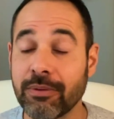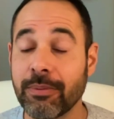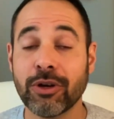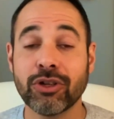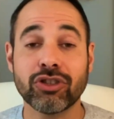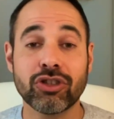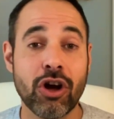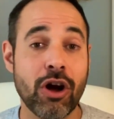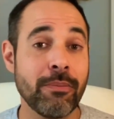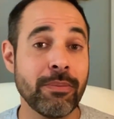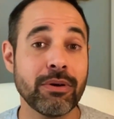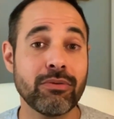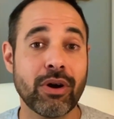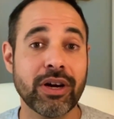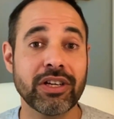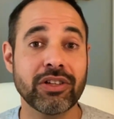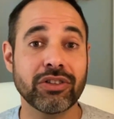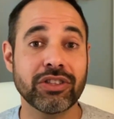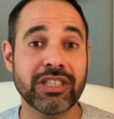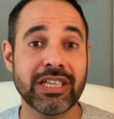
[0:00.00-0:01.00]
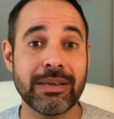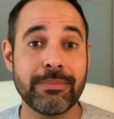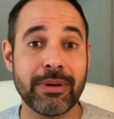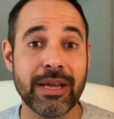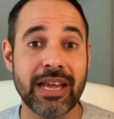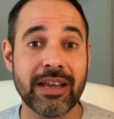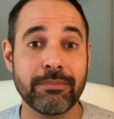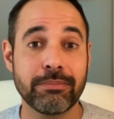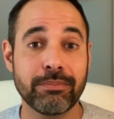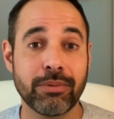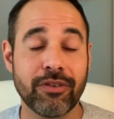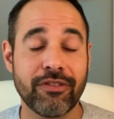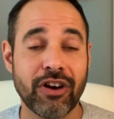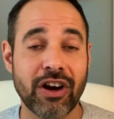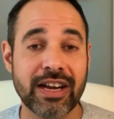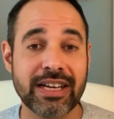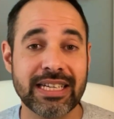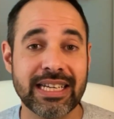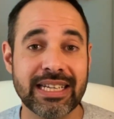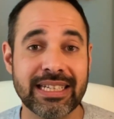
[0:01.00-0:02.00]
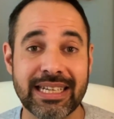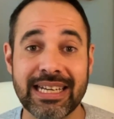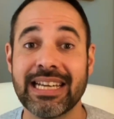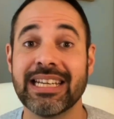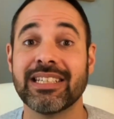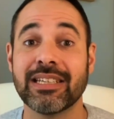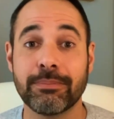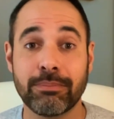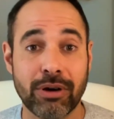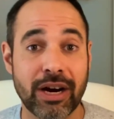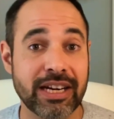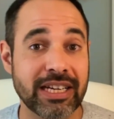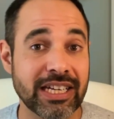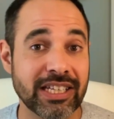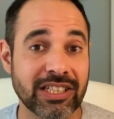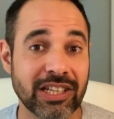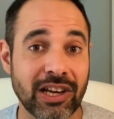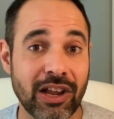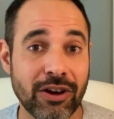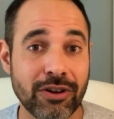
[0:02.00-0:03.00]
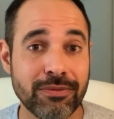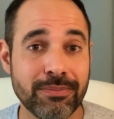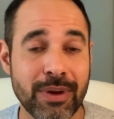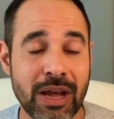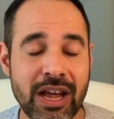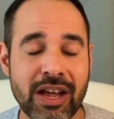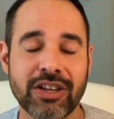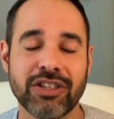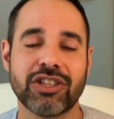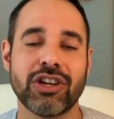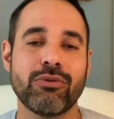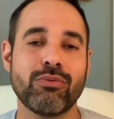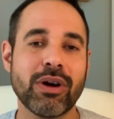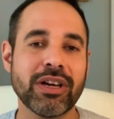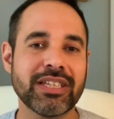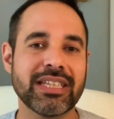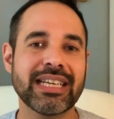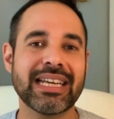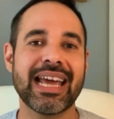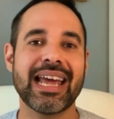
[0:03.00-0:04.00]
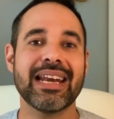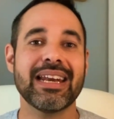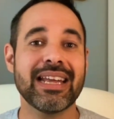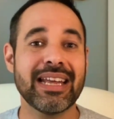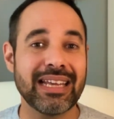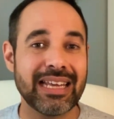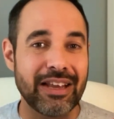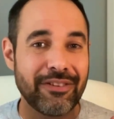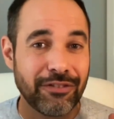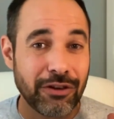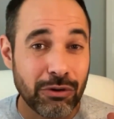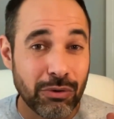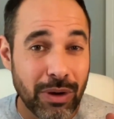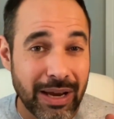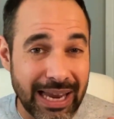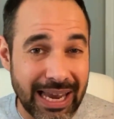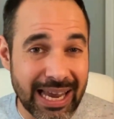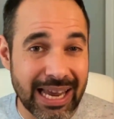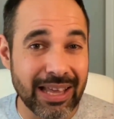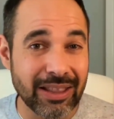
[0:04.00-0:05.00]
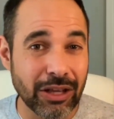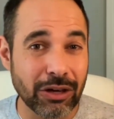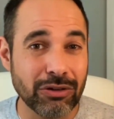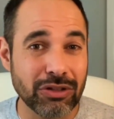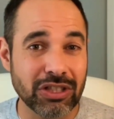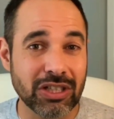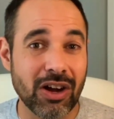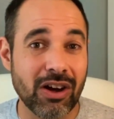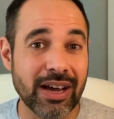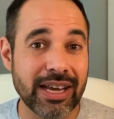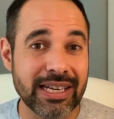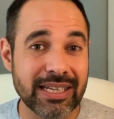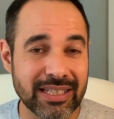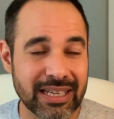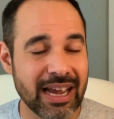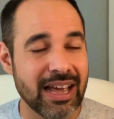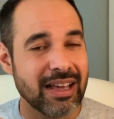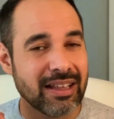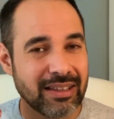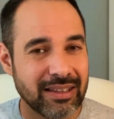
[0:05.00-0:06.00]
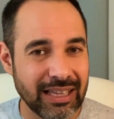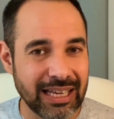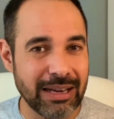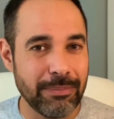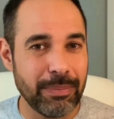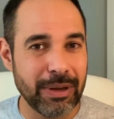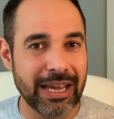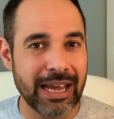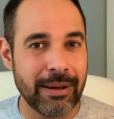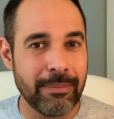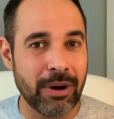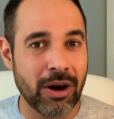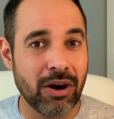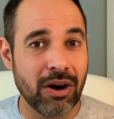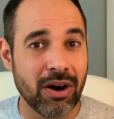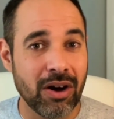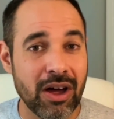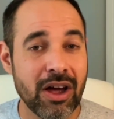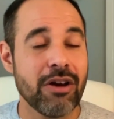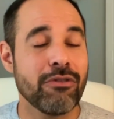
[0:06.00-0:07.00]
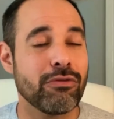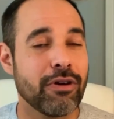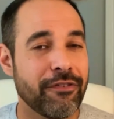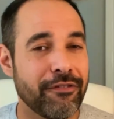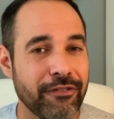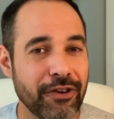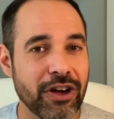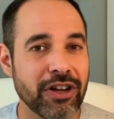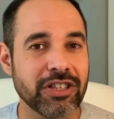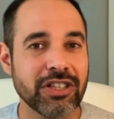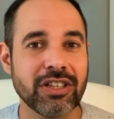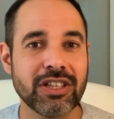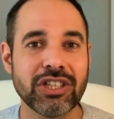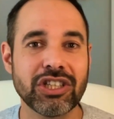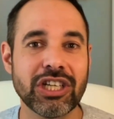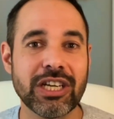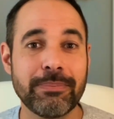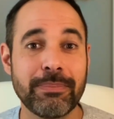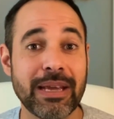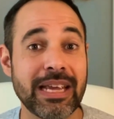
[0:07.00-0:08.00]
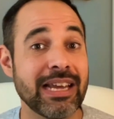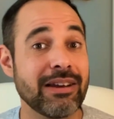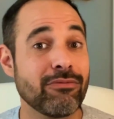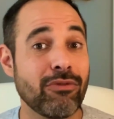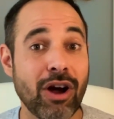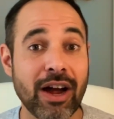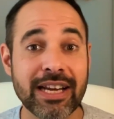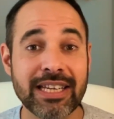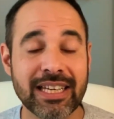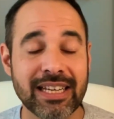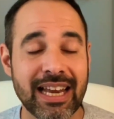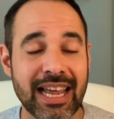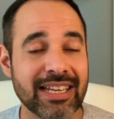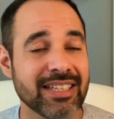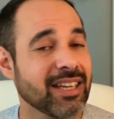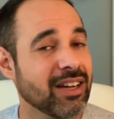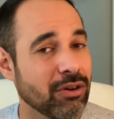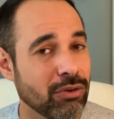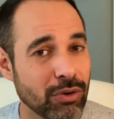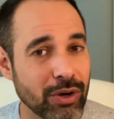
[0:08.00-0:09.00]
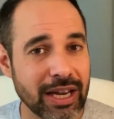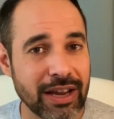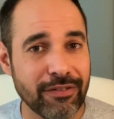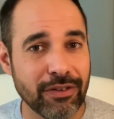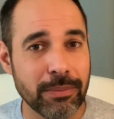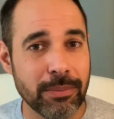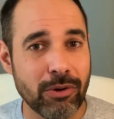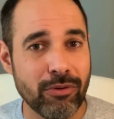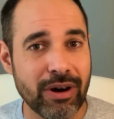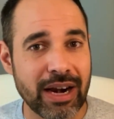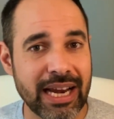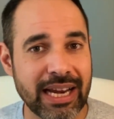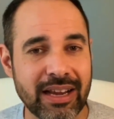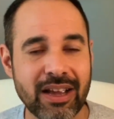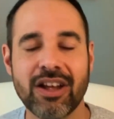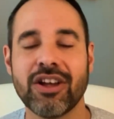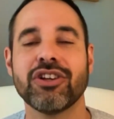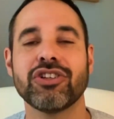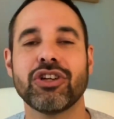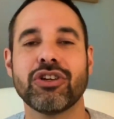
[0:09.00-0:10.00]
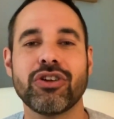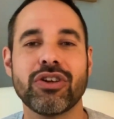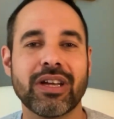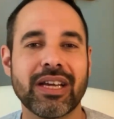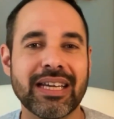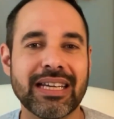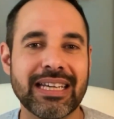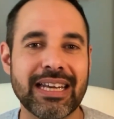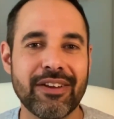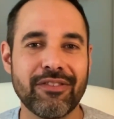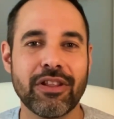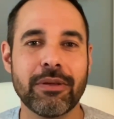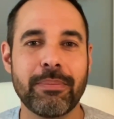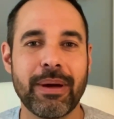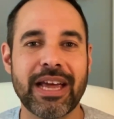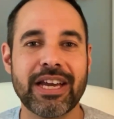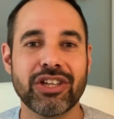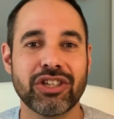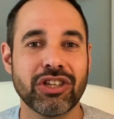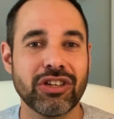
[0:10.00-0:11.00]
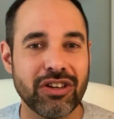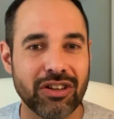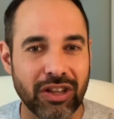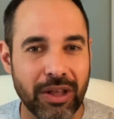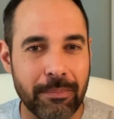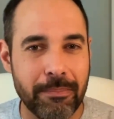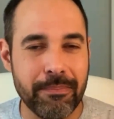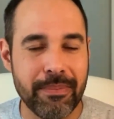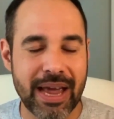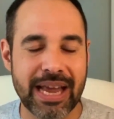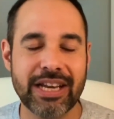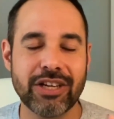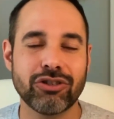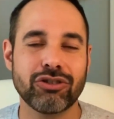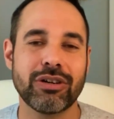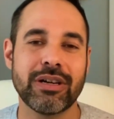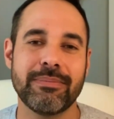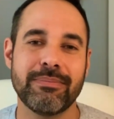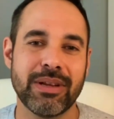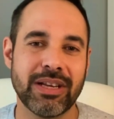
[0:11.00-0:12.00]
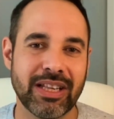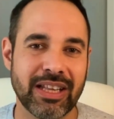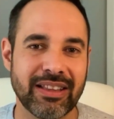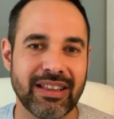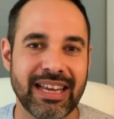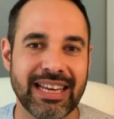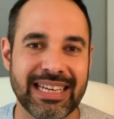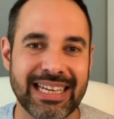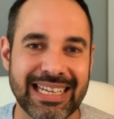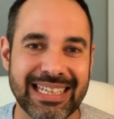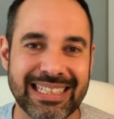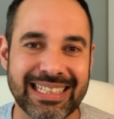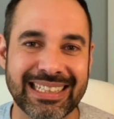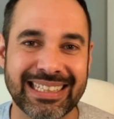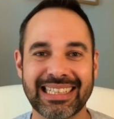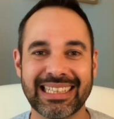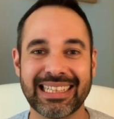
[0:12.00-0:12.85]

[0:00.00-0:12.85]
The most common one you'll see being provided is prednisolone. So once again, if you hear those signs, think PMR, refer to the GP, write a letter or give them a ring so you can give the patient the main treatment that they need.